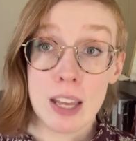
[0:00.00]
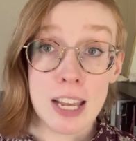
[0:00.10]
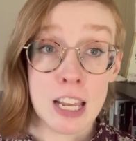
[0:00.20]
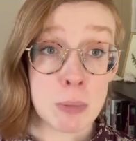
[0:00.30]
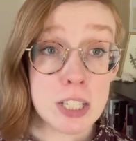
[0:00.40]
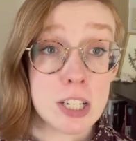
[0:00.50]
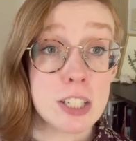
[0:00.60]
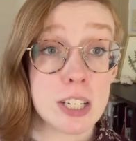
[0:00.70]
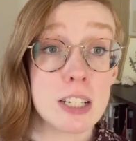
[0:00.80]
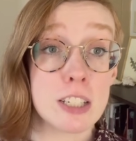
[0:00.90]
In
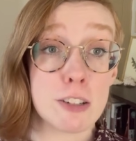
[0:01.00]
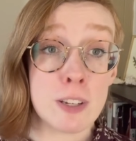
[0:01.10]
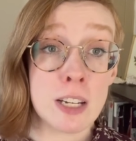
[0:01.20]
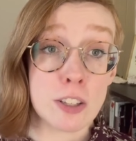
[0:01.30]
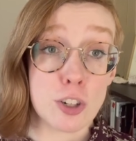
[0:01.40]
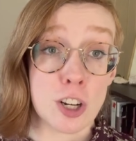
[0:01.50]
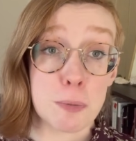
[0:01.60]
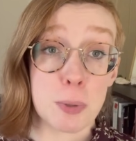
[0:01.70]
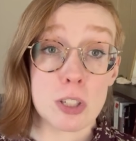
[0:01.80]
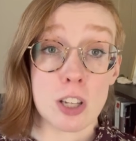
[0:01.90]
Matilda, defeating the
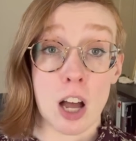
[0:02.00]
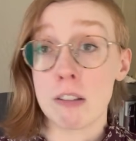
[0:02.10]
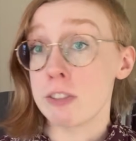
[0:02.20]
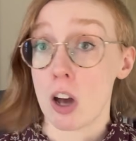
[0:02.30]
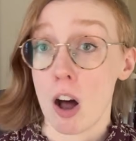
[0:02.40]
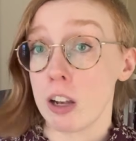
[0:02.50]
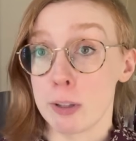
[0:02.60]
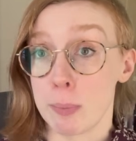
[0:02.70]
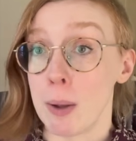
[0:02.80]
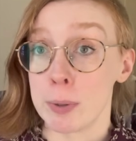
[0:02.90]
Trunchbull solves all of the
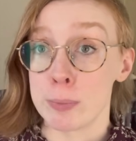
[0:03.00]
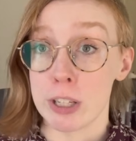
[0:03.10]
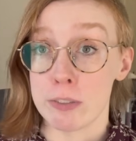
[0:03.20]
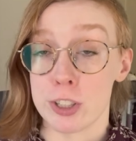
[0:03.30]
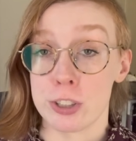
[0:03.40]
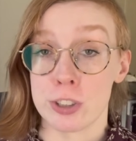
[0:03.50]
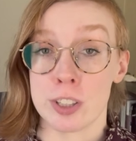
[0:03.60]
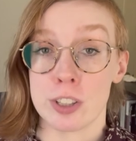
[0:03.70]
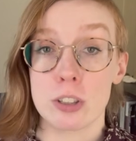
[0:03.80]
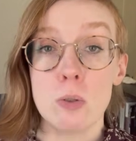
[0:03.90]
problems of the children in
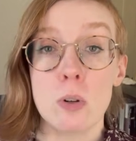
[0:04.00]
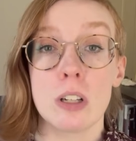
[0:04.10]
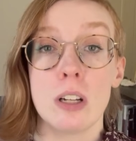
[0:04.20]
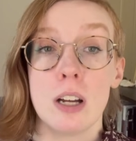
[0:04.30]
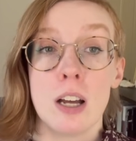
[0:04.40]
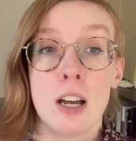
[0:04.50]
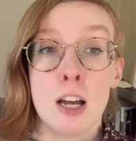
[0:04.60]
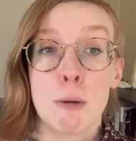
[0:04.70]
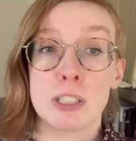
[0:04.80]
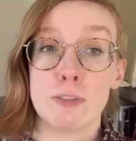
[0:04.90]
the school,
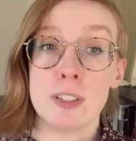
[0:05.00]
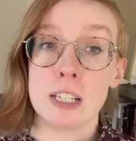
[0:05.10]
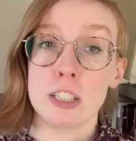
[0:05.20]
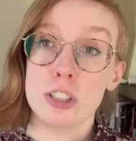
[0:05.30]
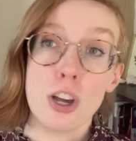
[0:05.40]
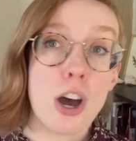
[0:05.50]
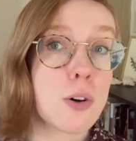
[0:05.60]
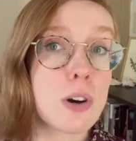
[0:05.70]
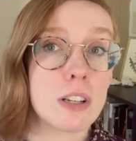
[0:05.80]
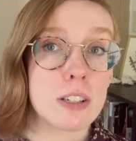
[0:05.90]
but defeating
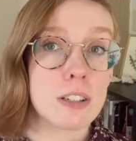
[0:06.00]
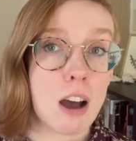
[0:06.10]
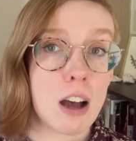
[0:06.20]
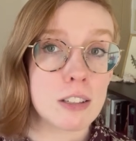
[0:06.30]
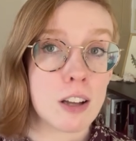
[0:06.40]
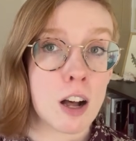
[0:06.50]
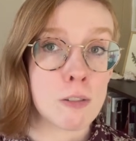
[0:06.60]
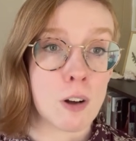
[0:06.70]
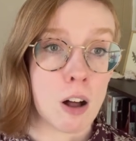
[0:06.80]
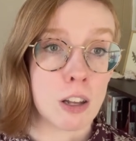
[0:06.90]
Snow does not
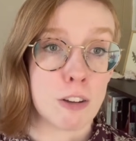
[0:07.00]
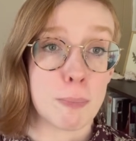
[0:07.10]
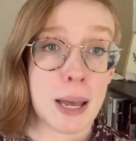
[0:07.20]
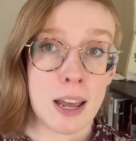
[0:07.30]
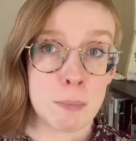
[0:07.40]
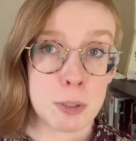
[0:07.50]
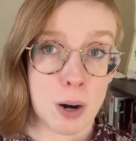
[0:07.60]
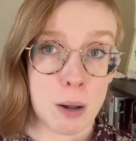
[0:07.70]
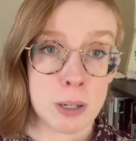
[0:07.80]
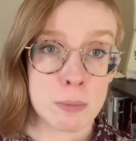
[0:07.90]
solve all of Panem's
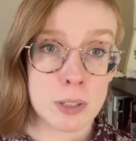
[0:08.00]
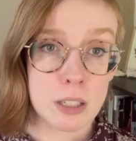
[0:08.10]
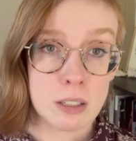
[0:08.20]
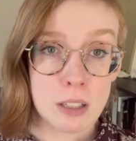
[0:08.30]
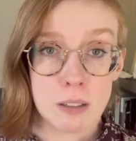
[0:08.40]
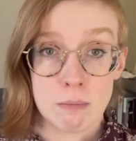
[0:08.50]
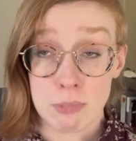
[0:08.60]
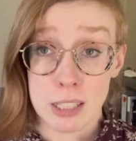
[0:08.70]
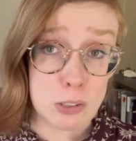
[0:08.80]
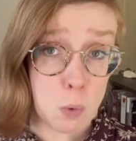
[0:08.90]
problems.
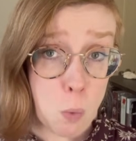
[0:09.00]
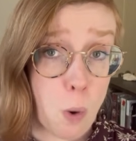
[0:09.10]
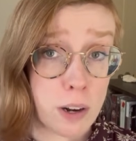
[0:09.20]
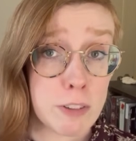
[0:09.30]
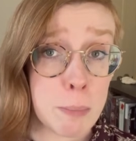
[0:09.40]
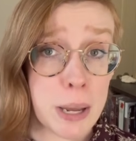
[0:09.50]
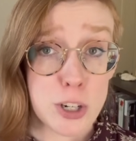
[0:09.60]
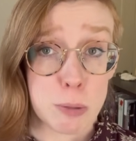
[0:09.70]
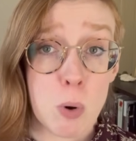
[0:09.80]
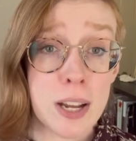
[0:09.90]
That's one of the
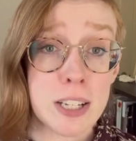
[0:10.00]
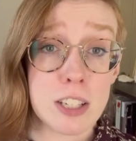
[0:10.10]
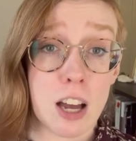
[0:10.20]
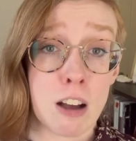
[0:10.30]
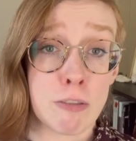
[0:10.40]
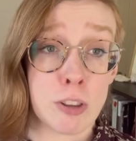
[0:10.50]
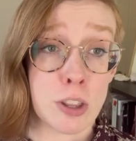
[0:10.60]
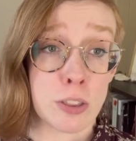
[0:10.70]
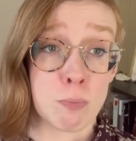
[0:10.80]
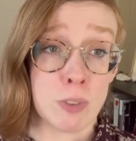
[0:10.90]
major points of the
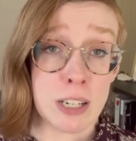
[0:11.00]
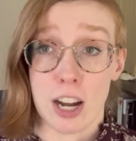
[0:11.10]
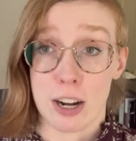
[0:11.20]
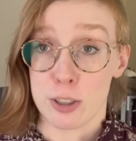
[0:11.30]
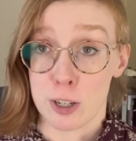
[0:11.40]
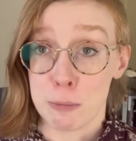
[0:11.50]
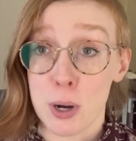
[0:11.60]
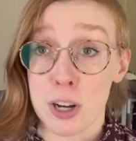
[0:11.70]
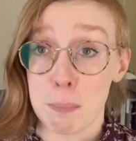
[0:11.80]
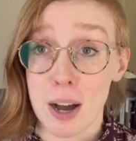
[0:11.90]
entire 3rd
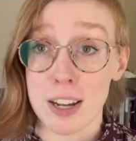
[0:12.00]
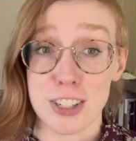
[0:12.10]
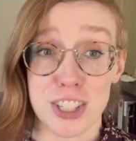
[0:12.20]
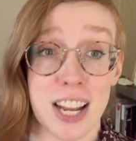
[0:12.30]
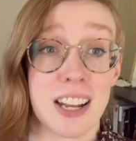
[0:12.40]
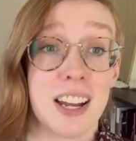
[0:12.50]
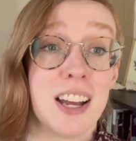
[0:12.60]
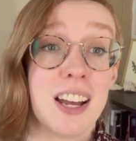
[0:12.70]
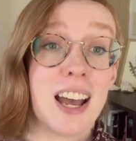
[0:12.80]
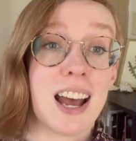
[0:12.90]
book, Mockingjay,
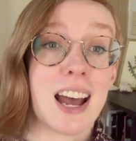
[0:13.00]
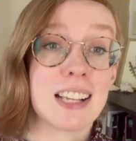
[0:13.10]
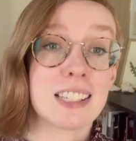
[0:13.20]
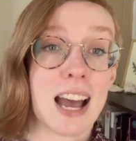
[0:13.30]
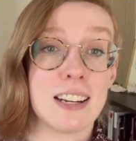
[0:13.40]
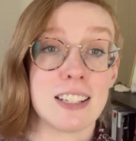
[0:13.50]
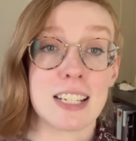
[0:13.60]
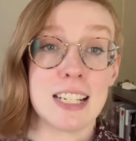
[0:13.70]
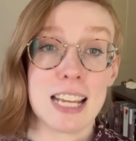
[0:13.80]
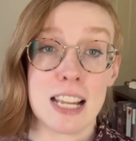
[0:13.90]
as Katniss
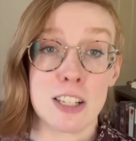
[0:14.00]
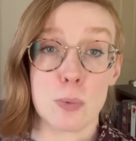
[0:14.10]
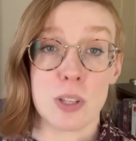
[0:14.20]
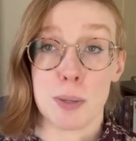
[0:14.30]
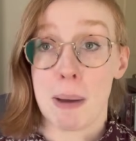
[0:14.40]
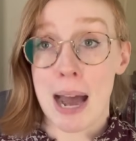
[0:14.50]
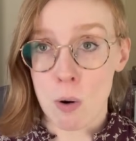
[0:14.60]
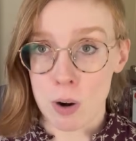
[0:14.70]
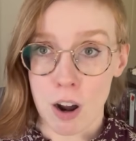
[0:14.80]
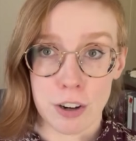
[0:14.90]
contends with the
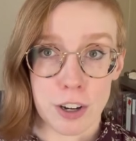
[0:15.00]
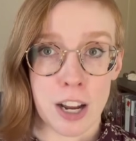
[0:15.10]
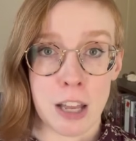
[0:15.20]
power, hunger, and